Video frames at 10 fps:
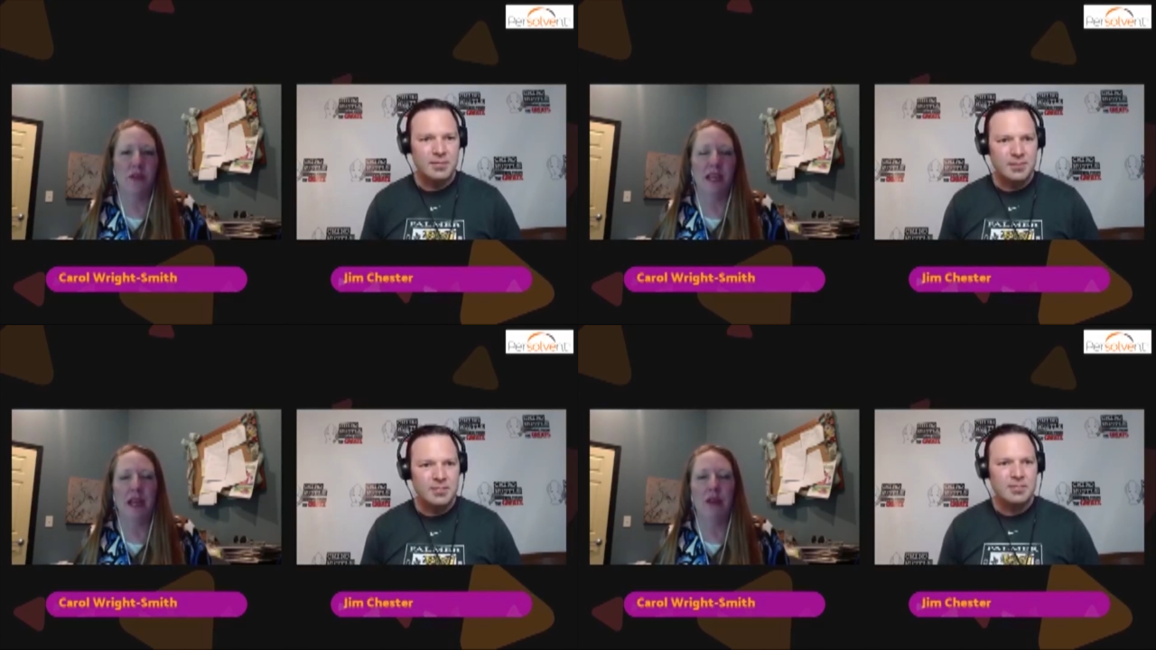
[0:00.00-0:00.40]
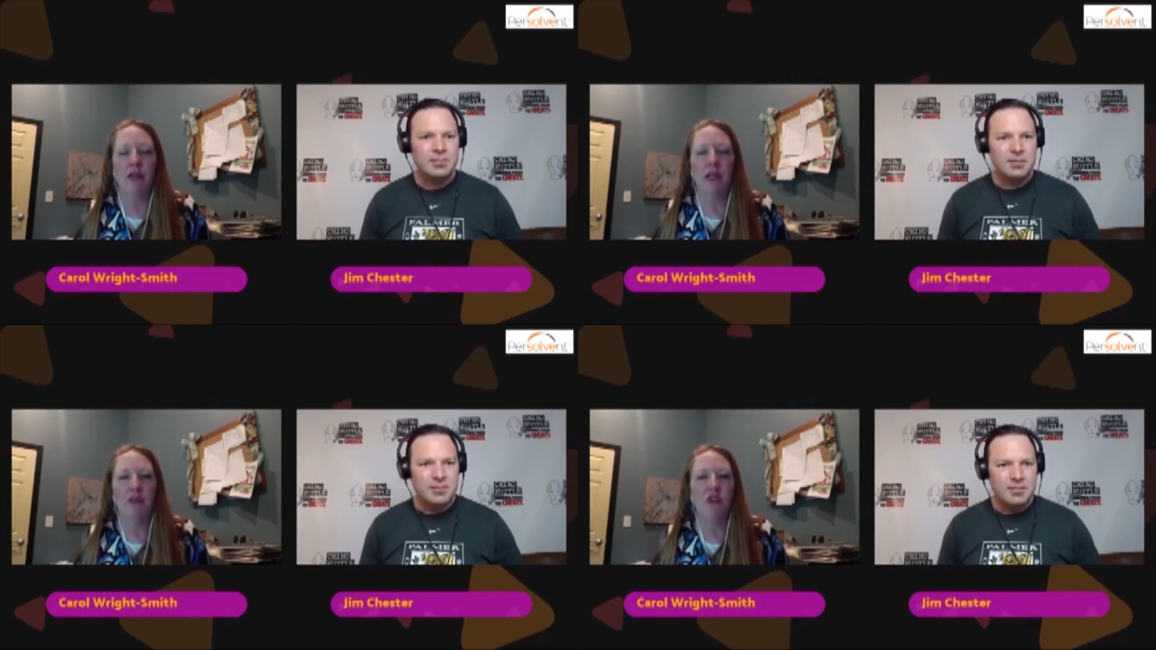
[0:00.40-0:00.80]
Speaker 1: I mean, not
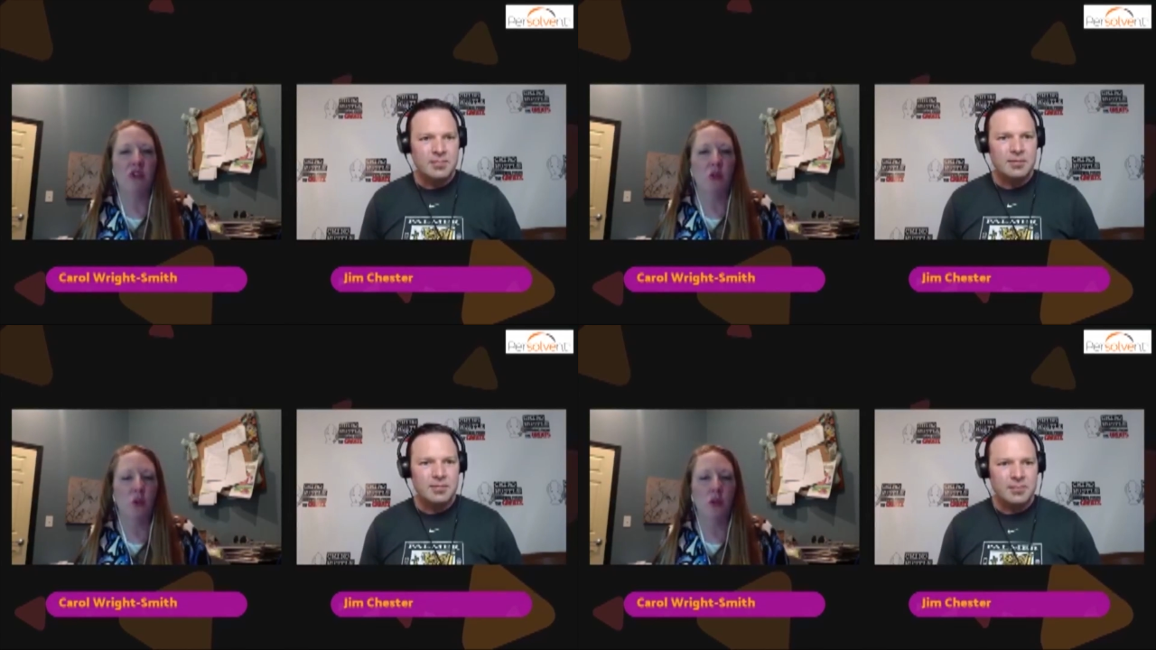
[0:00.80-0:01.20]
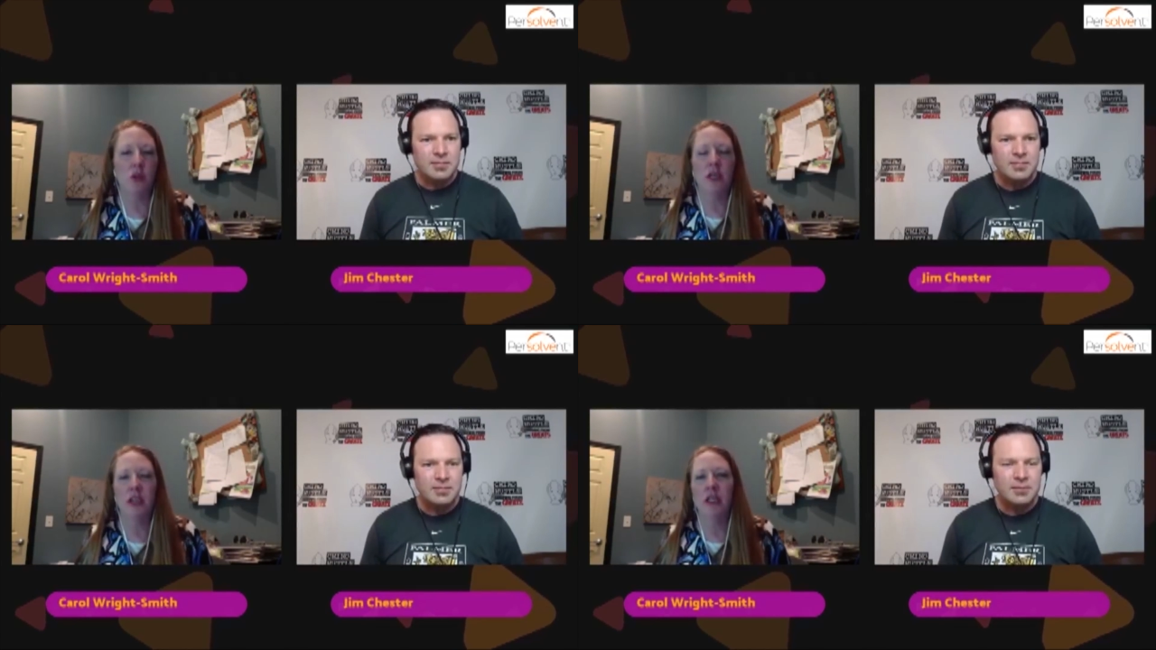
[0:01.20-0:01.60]
only in
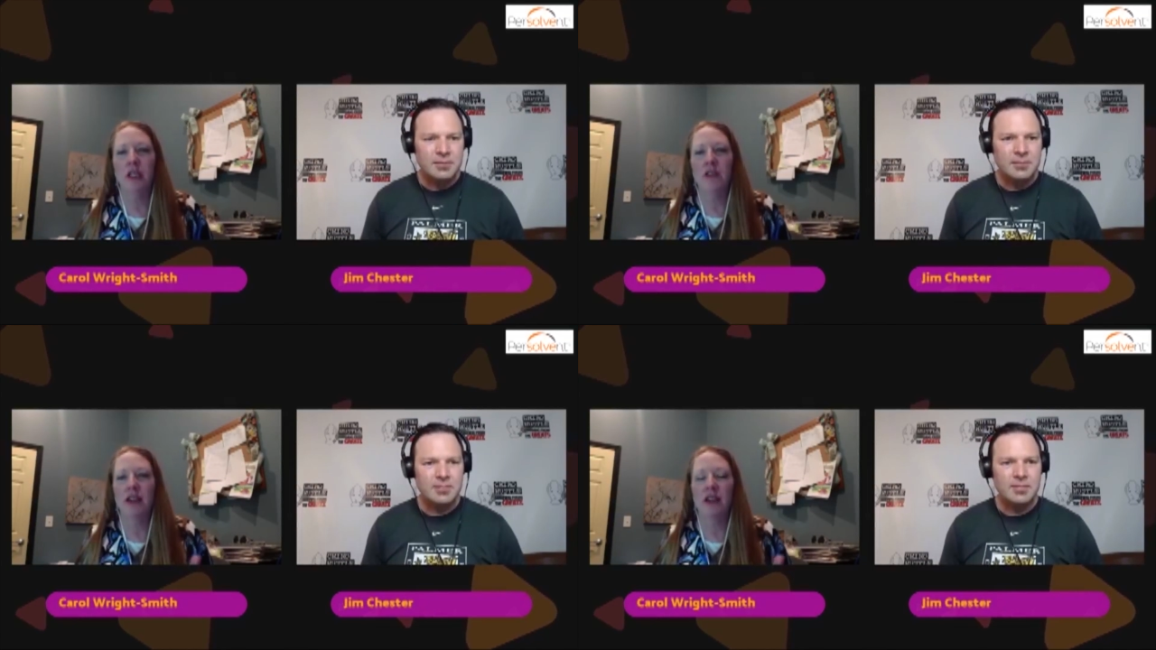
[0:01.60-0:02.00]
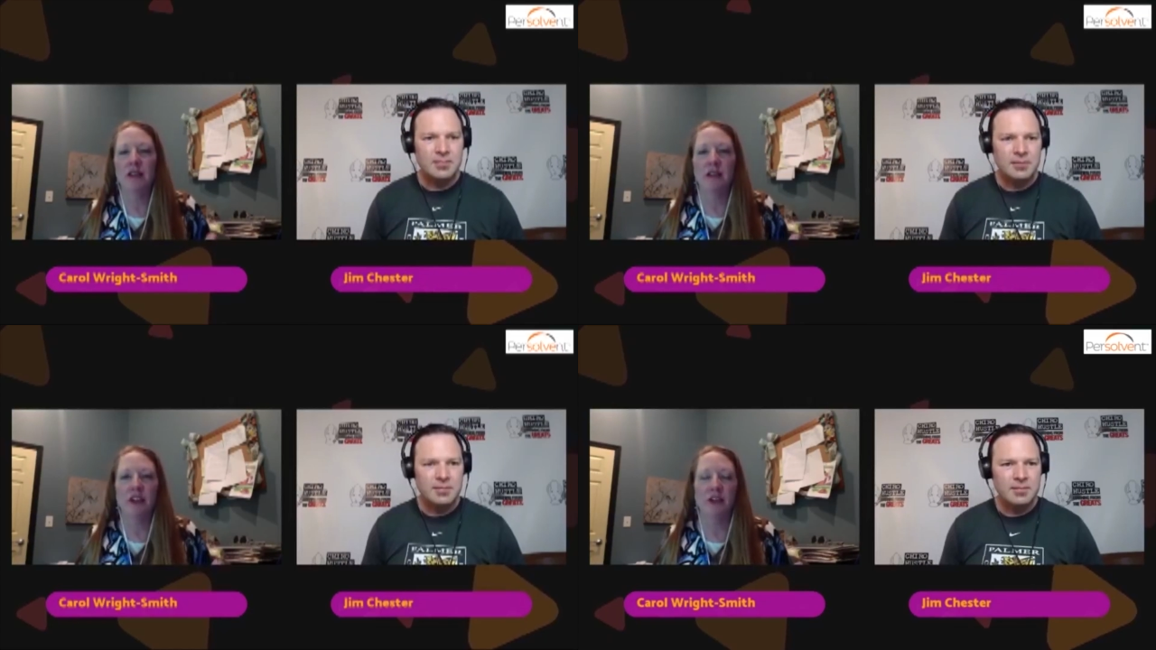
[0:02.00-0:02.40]
school, you've got,